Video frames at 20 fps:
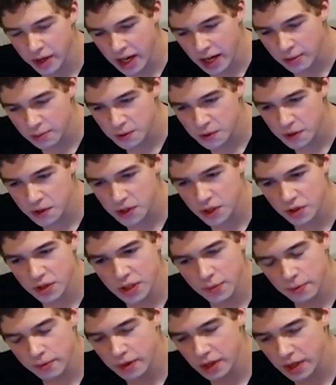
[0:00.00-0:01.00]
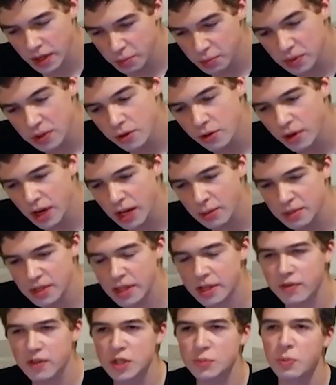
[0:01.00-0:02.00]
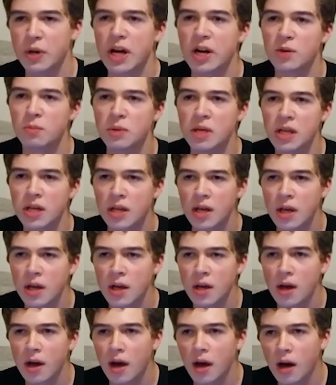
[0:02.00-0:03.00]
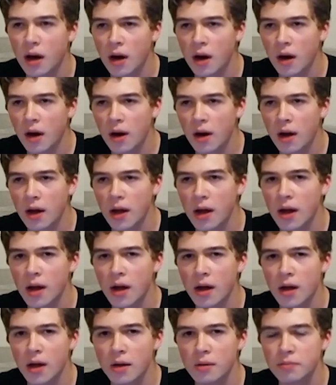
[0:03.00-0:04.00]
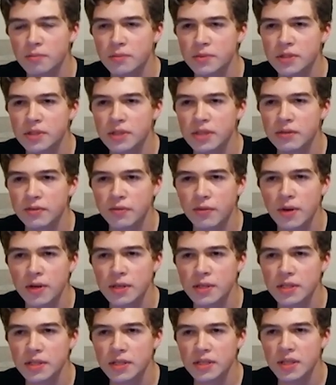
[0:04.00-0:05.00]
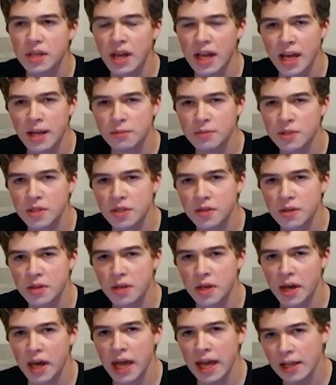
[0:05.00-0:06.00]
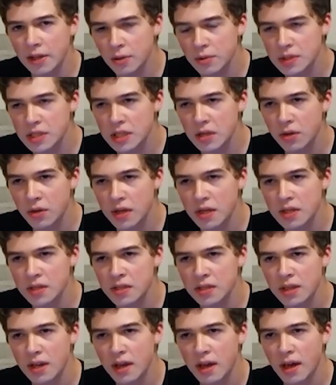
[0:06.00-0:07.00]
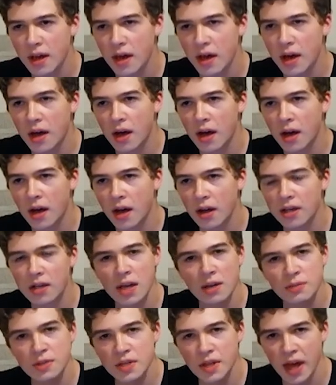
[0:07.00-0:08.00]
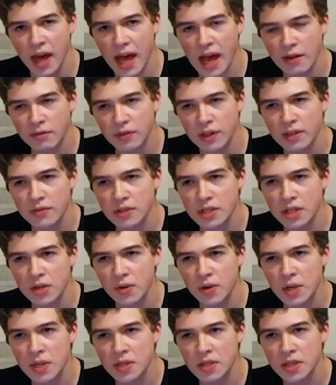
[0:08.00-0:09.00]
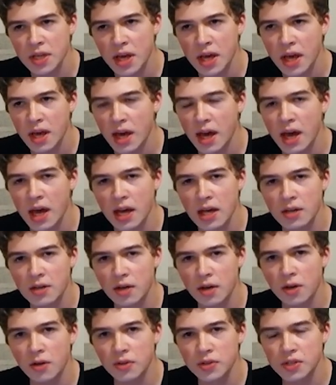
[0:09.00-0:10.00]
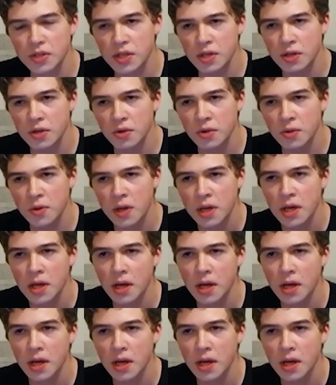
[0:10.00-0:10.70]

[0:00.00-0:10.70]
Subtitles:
games, so some of the computer games that have inspired me are different games in the Halo series, games in the Half-Life series, and also